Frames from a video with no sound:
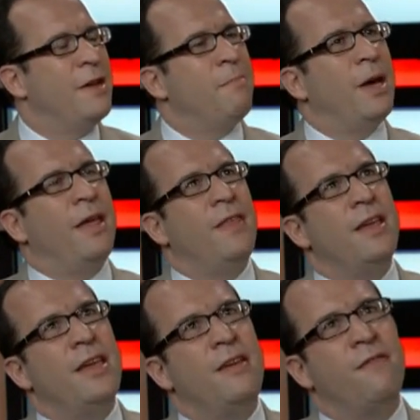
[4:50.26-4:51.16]
but I think
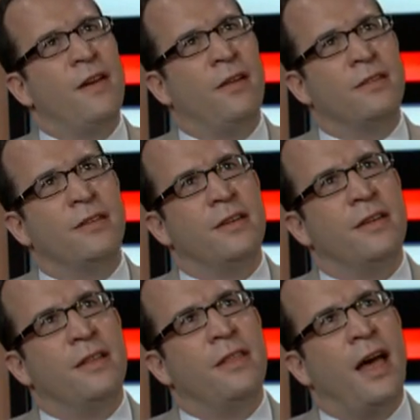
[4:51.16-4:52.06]
he felt
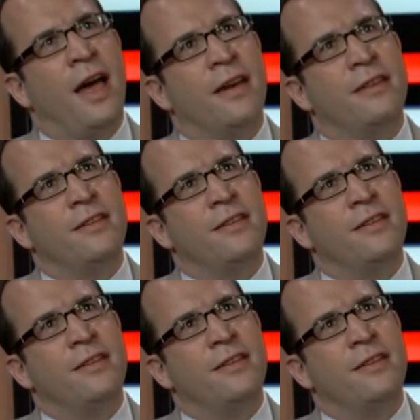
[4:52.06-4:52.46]
that